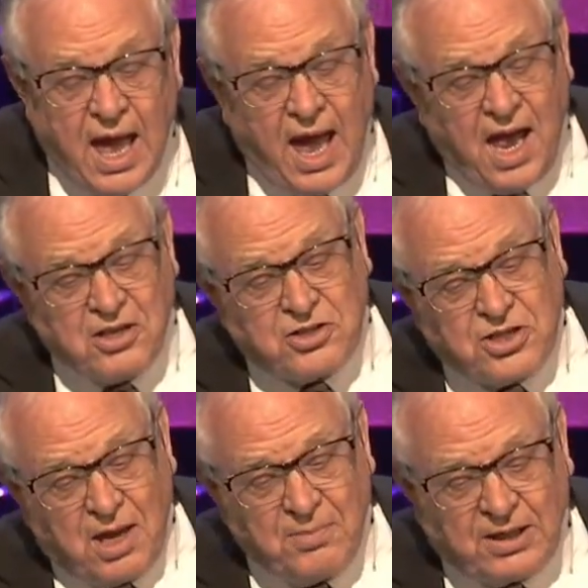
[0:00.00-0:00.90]
And
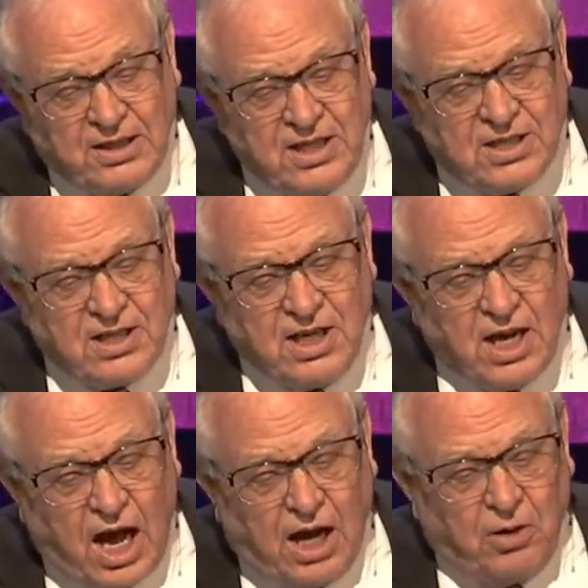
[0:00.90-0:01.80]
some, at least
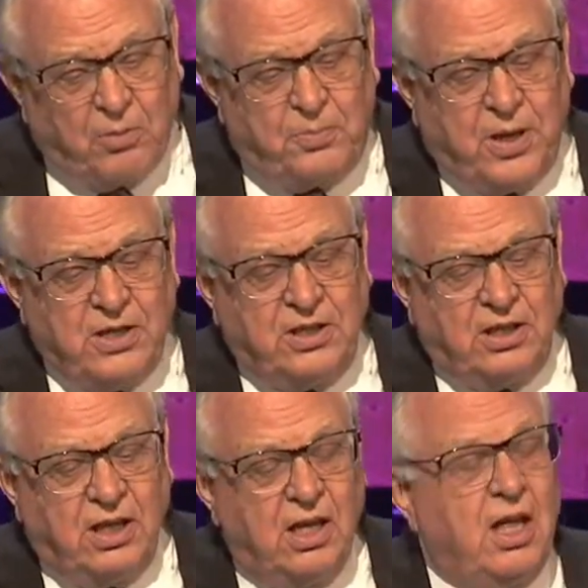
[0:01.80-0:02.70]
in our
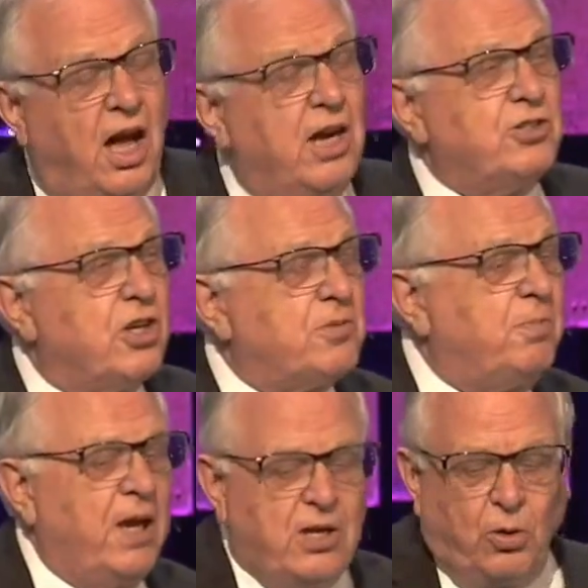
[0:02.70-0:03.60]
opinion, are
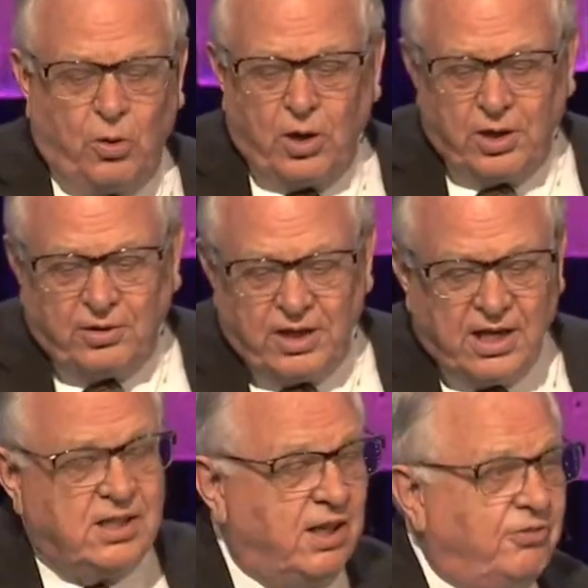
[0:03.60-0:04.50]
just plain ornery
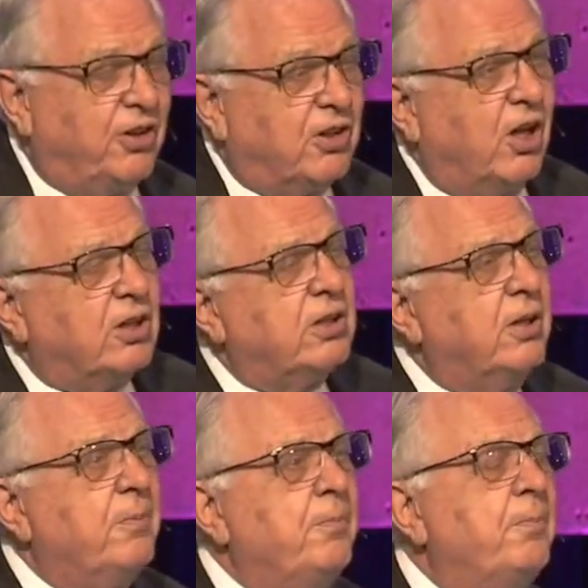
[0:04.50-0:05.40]
and difficult.
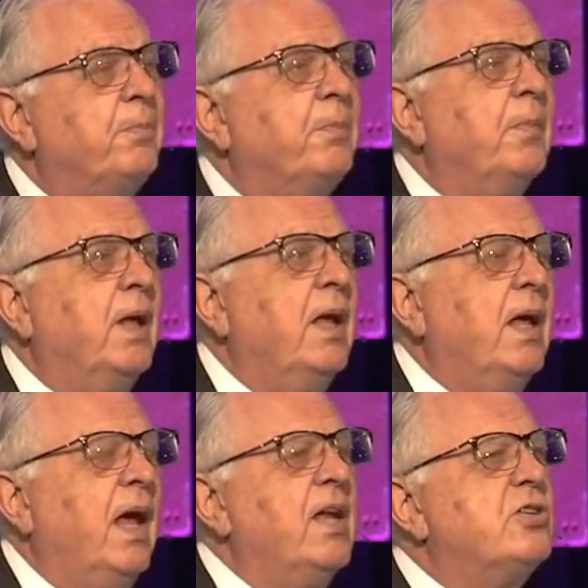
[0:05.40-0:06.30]

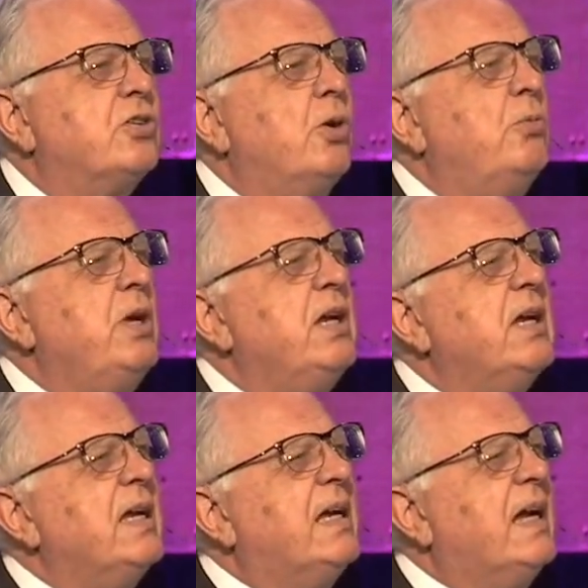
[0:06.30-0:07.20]
And so
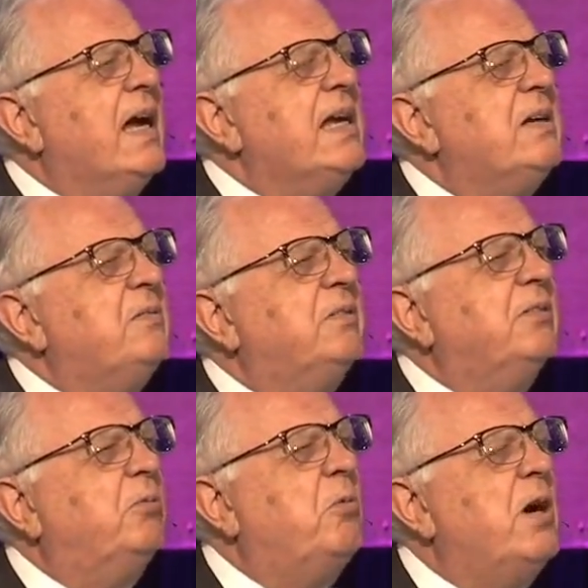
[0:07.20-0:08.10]
we kind of
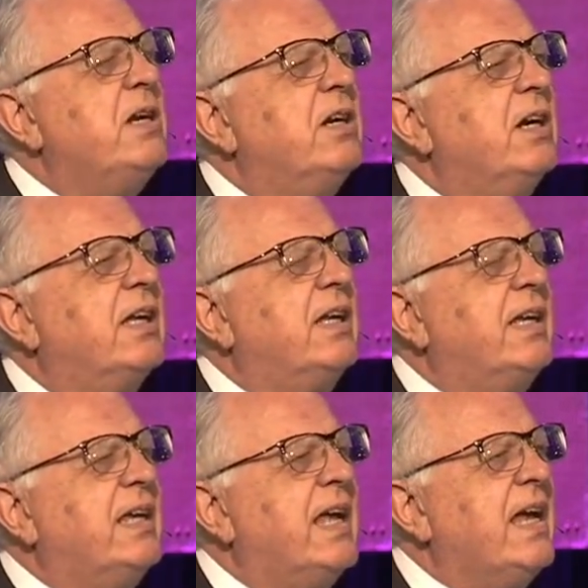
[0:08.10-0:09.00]
wonder
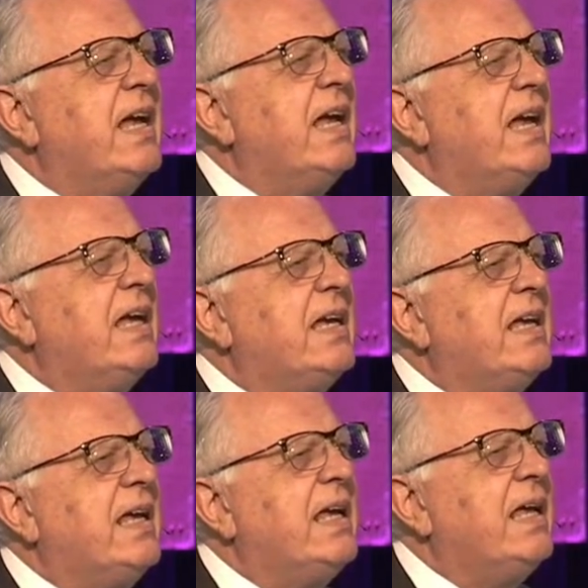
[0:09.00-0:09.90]

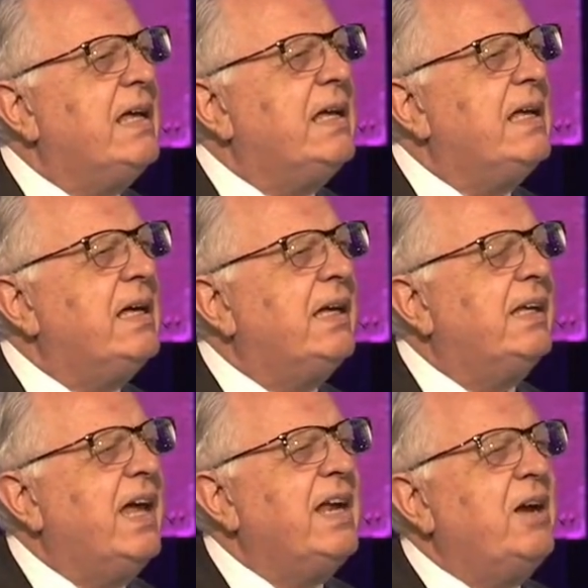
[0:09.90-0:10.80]
can,
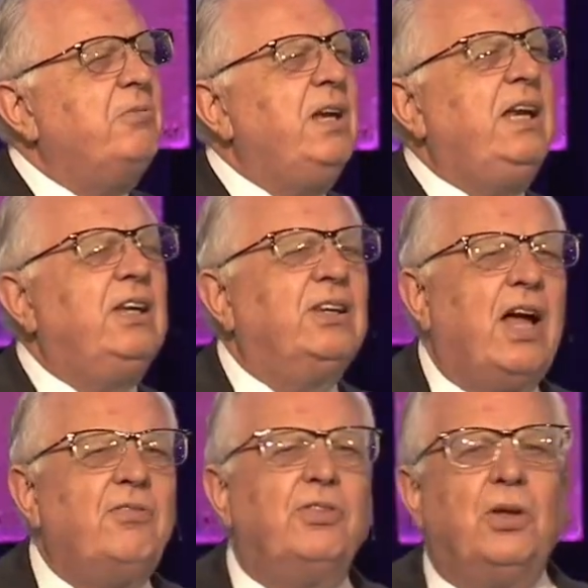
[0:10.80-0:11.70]
I really
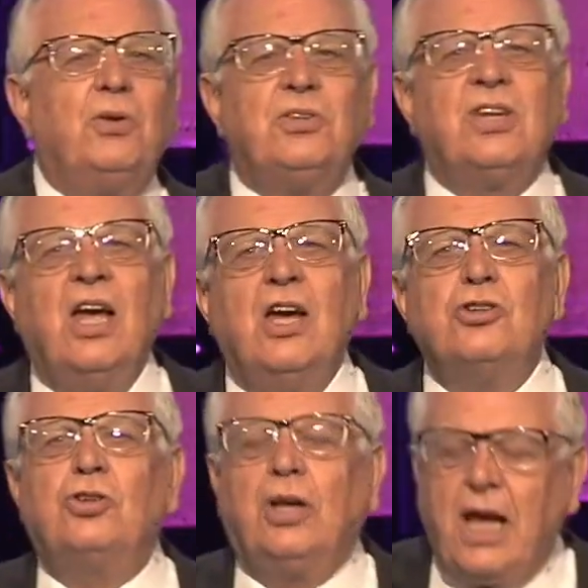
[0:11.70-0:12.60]
love those?
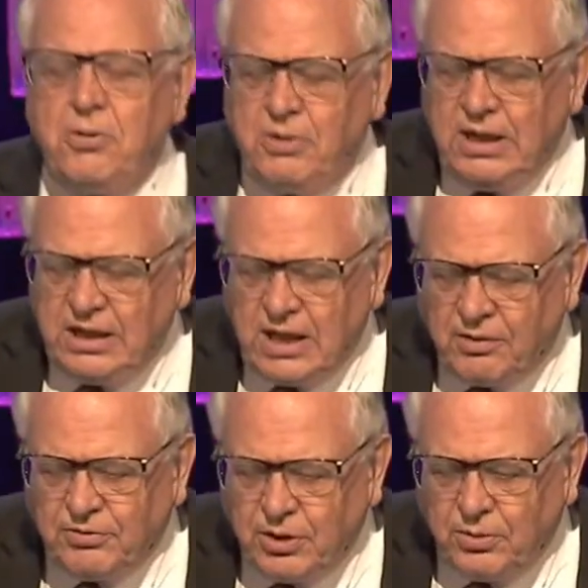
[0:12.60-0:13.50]
Should I really
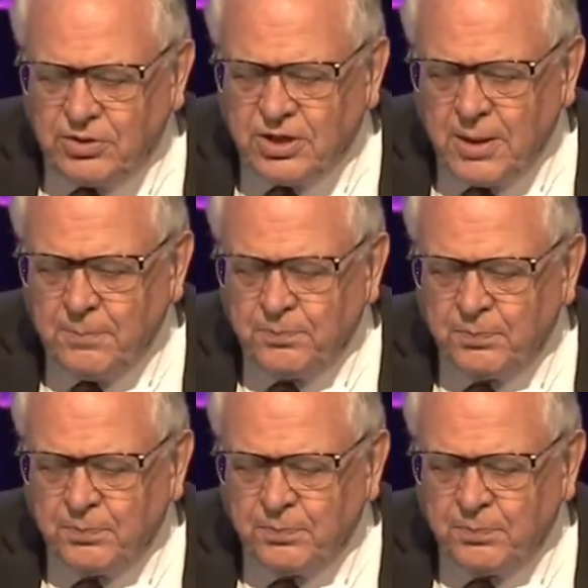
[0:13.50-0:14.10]
love those?